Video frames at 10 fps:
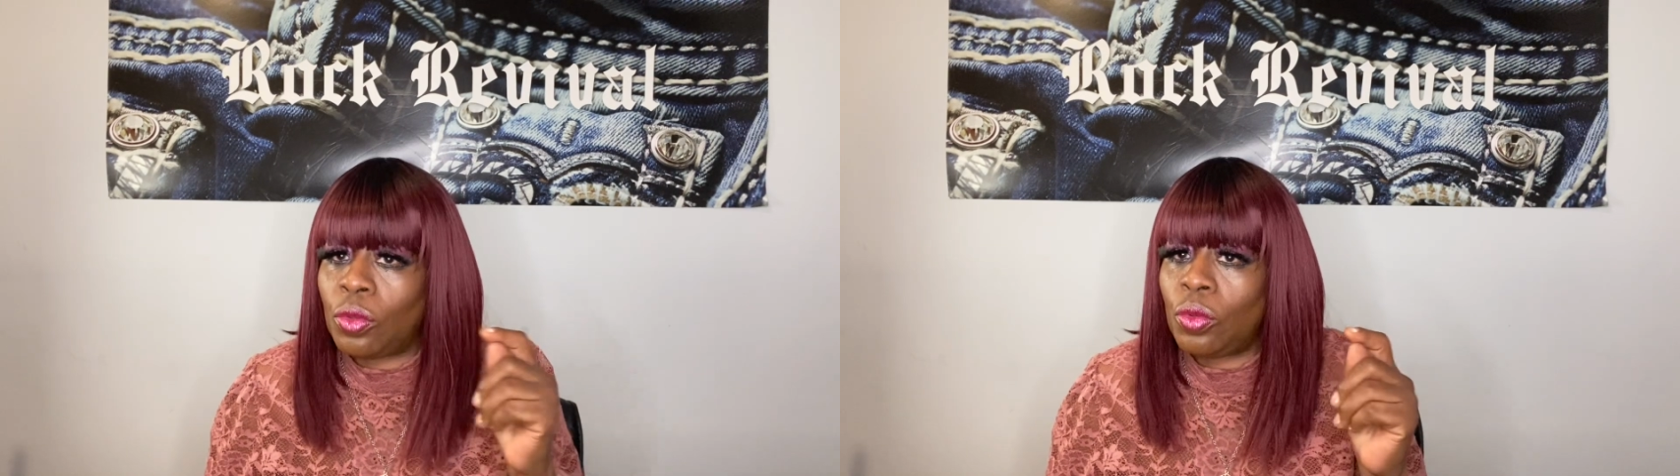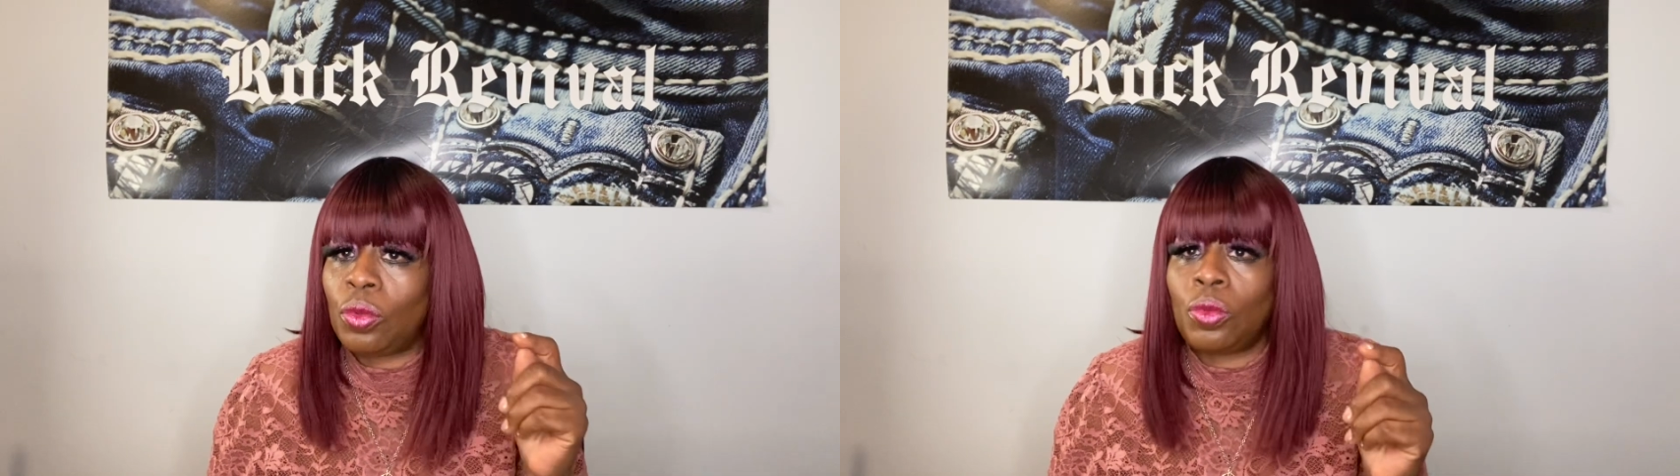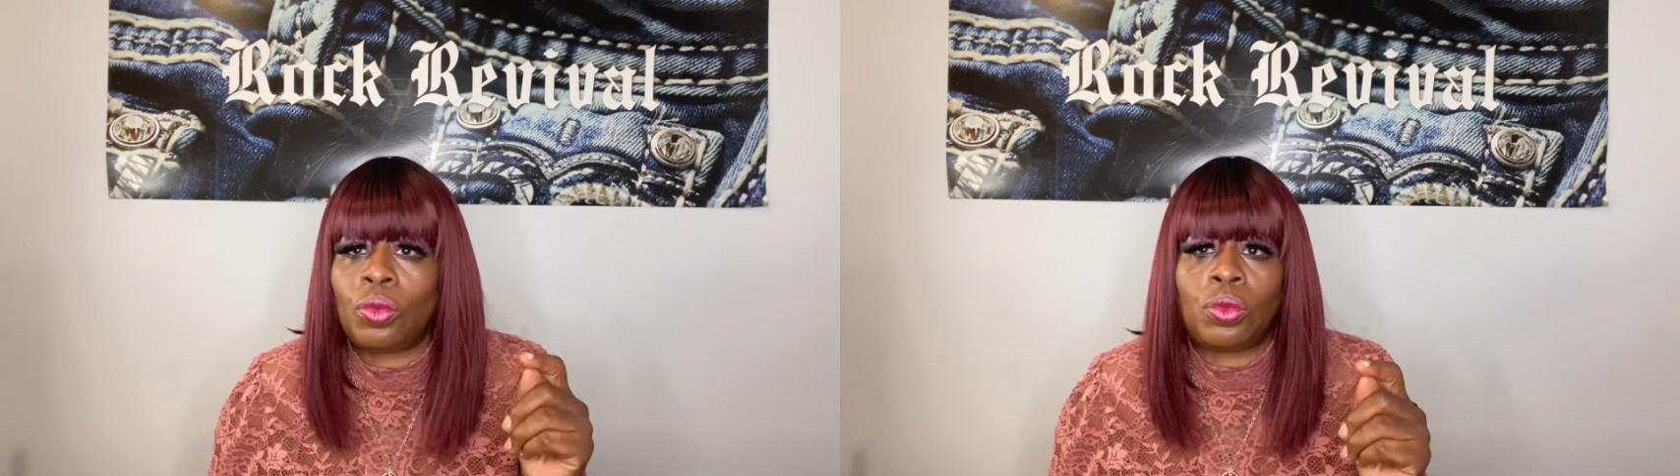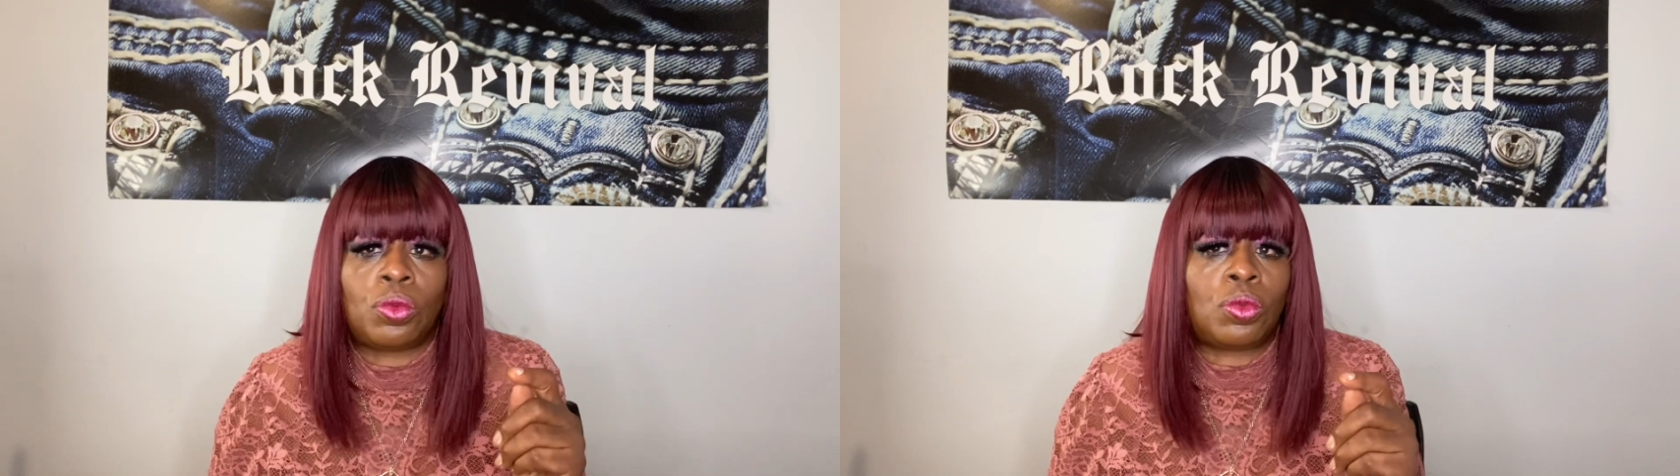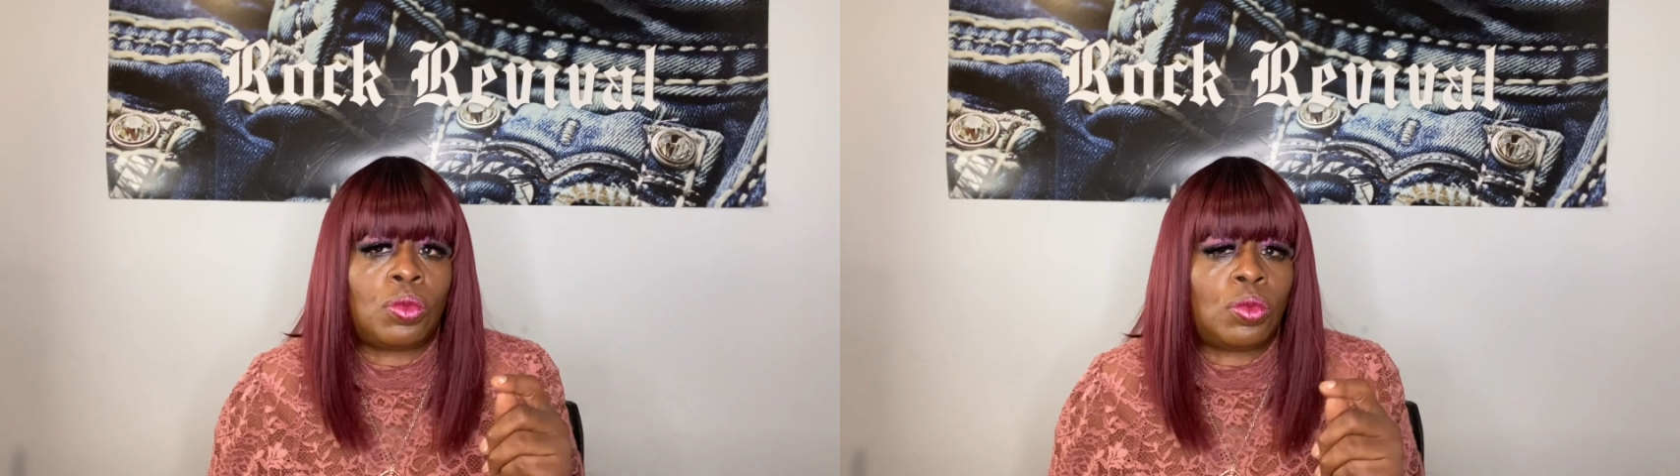
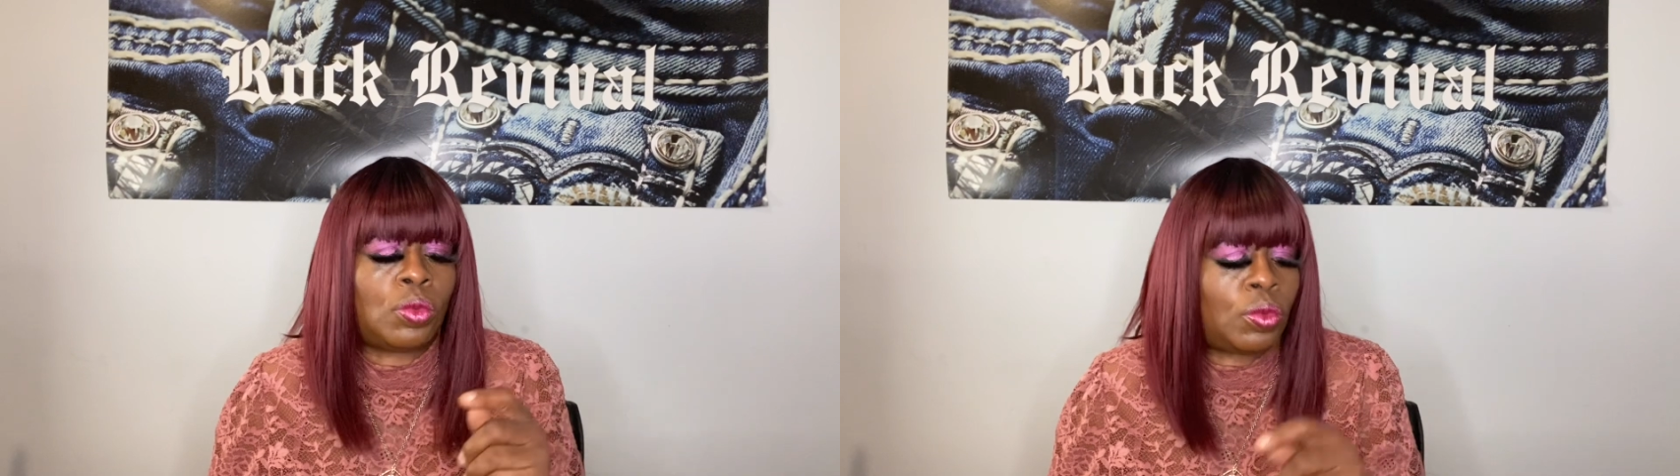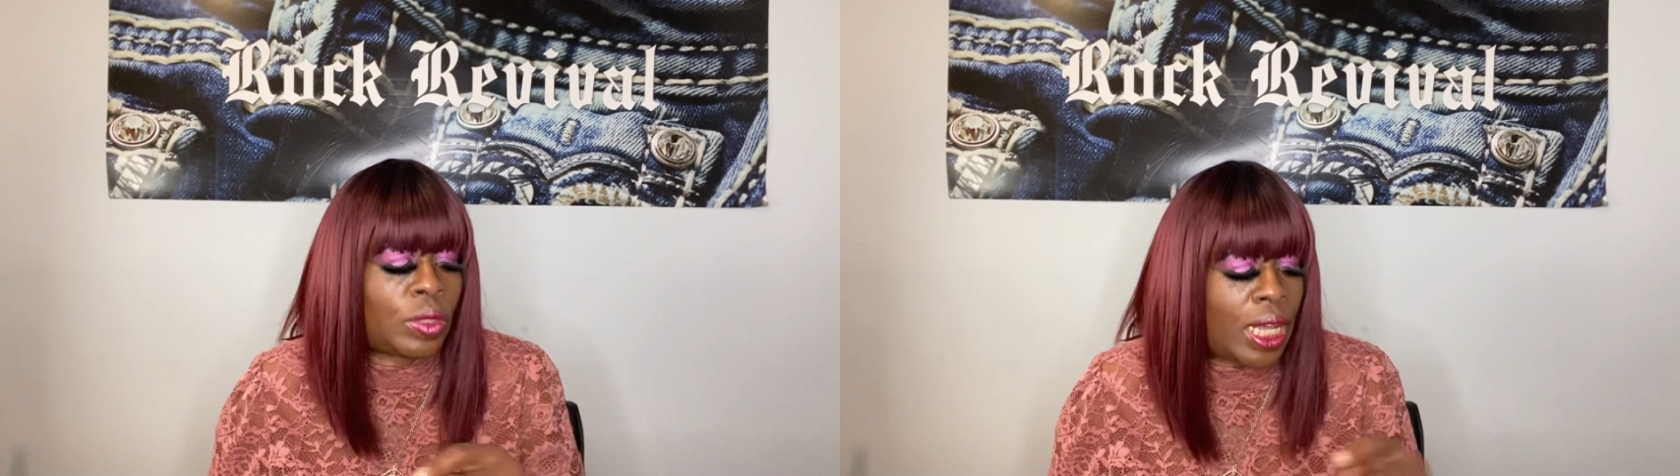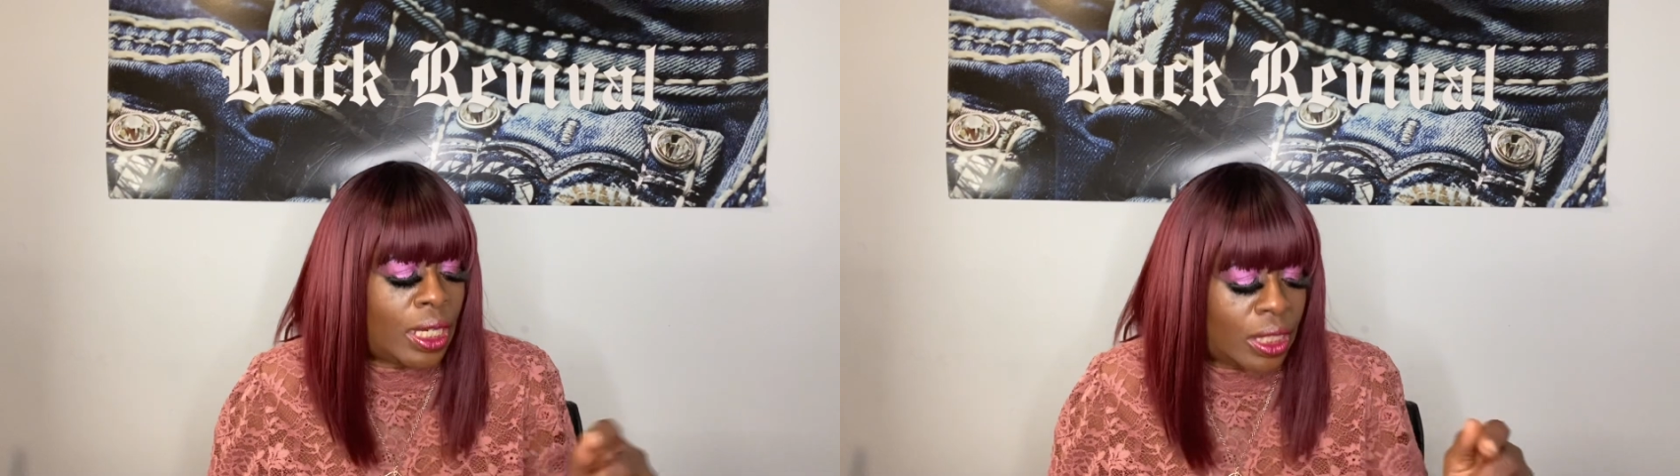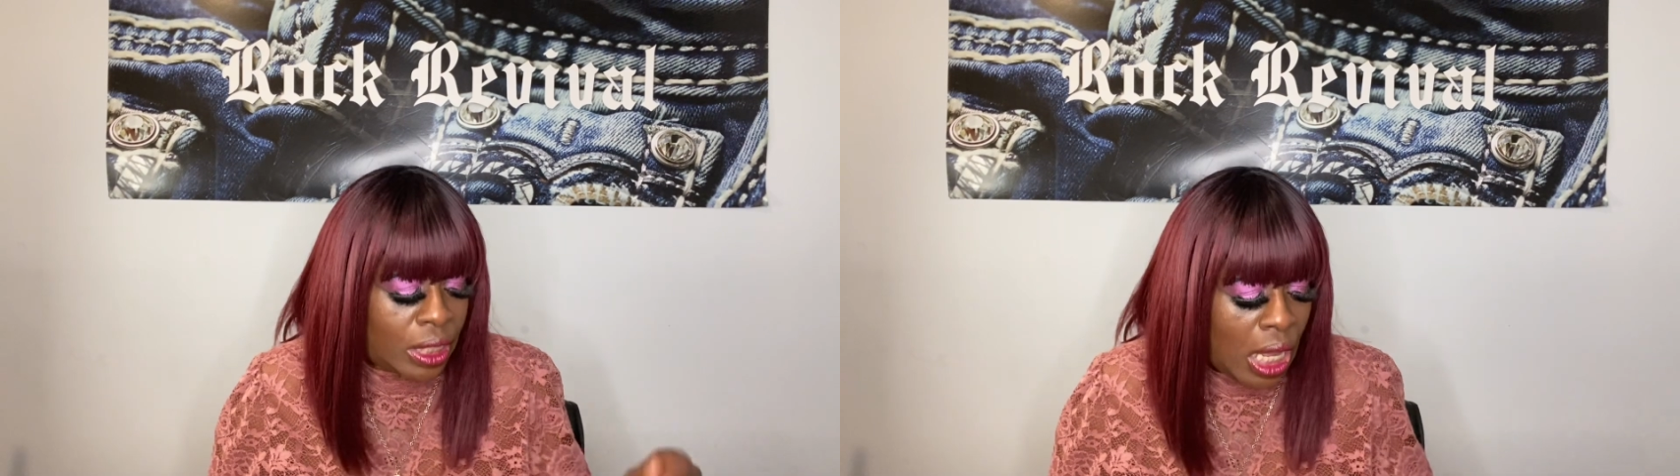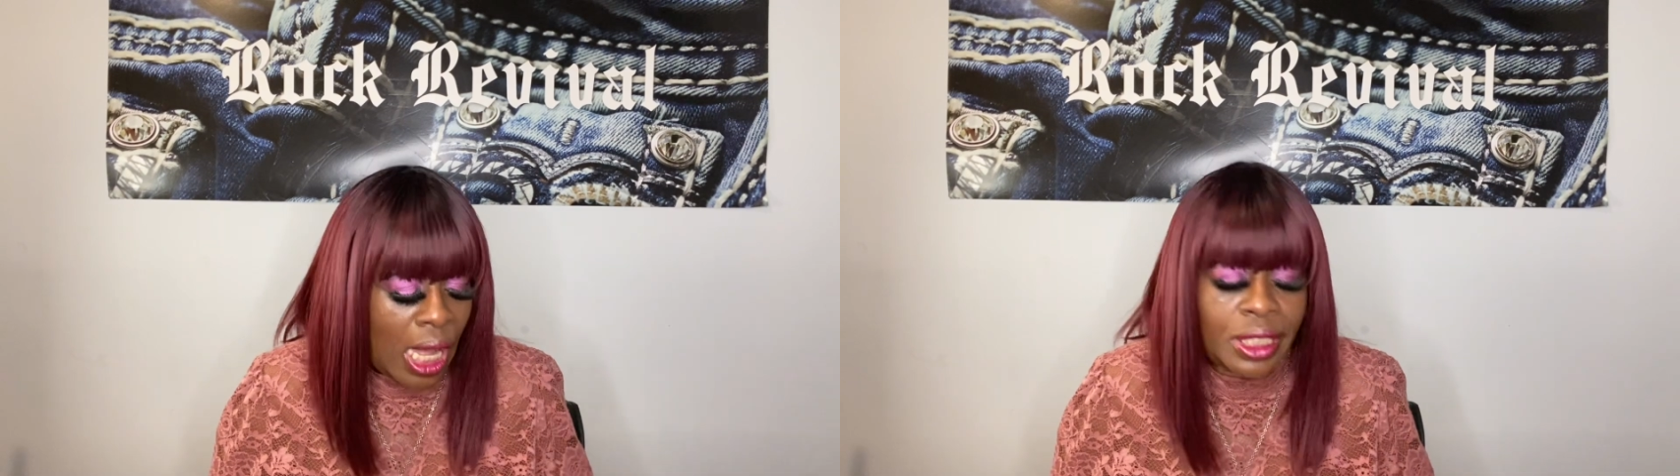Ooh, that
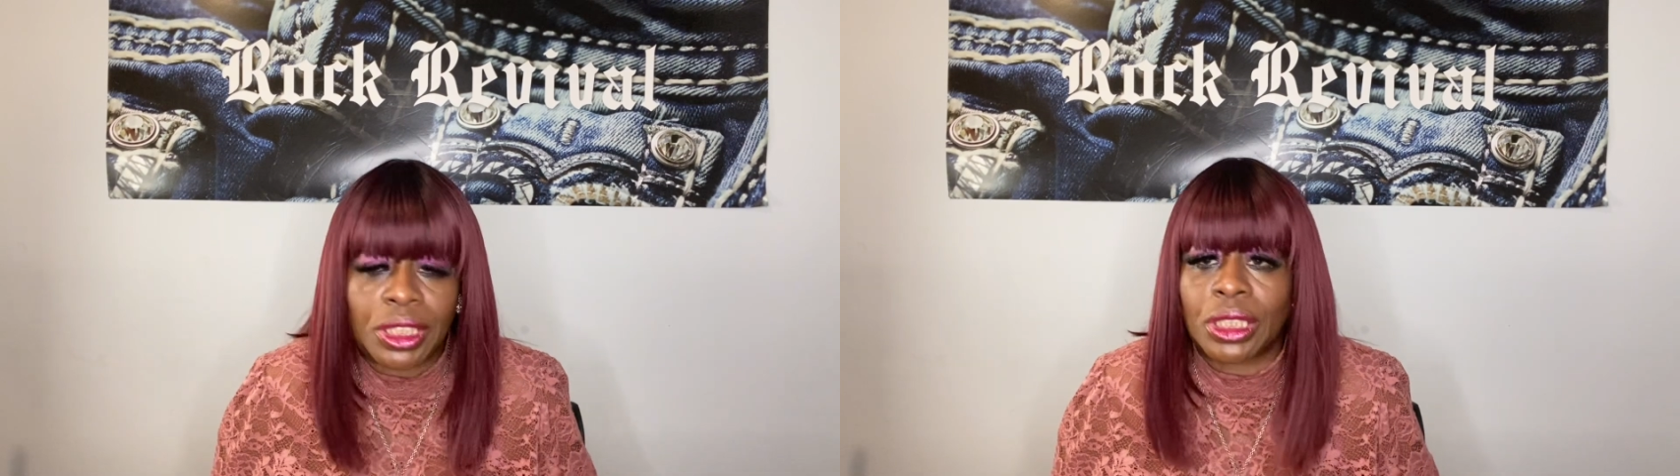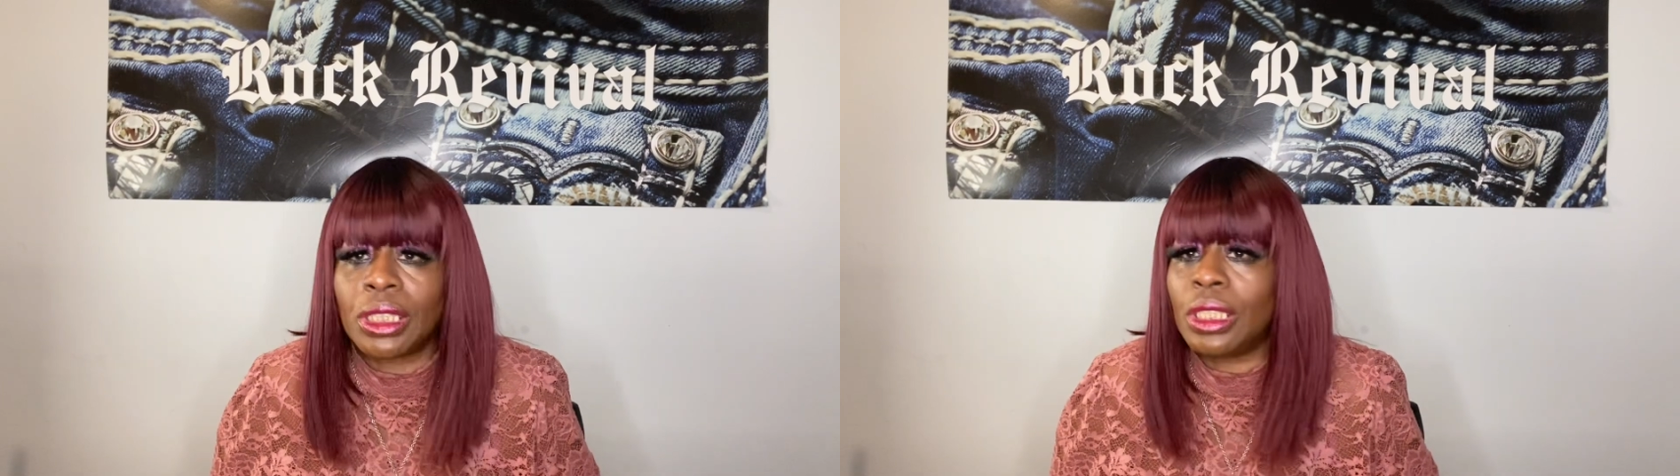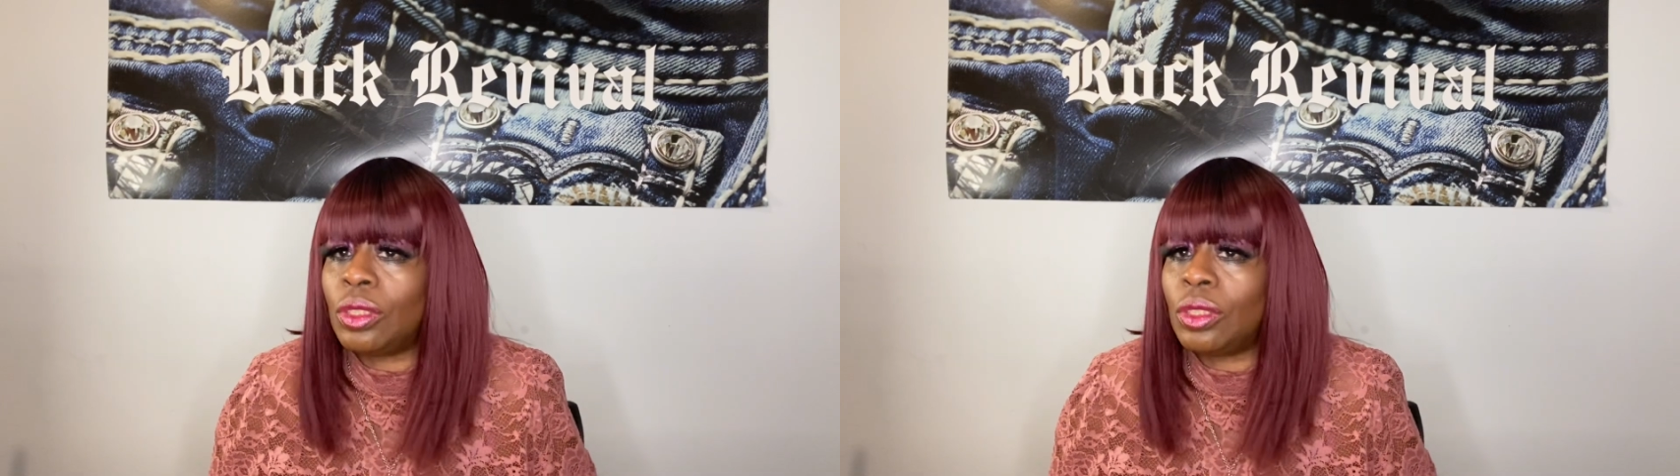Latasha.